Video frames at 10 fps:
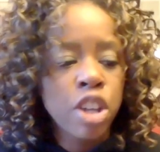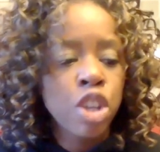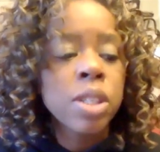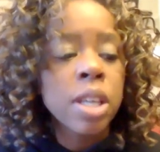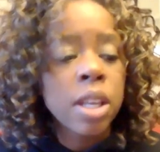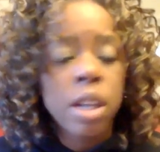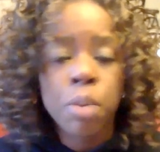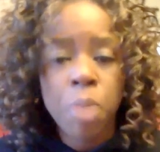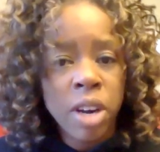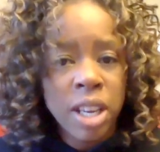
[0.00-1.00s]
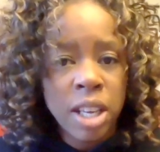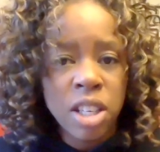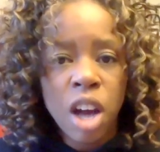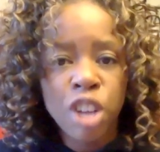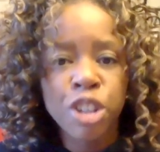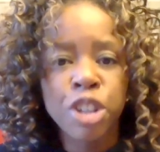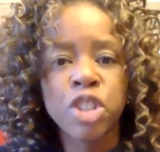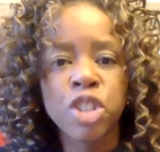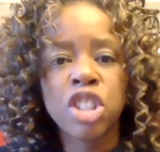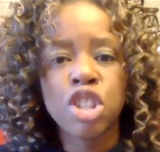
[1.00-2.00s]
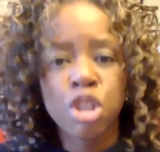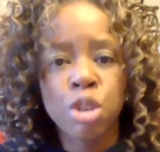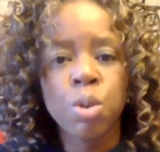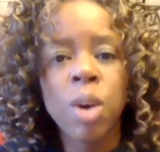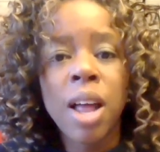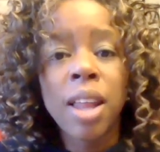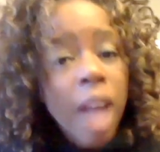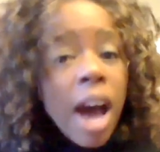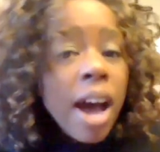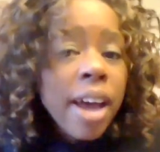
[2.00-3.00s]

using their marketing dollars to lie.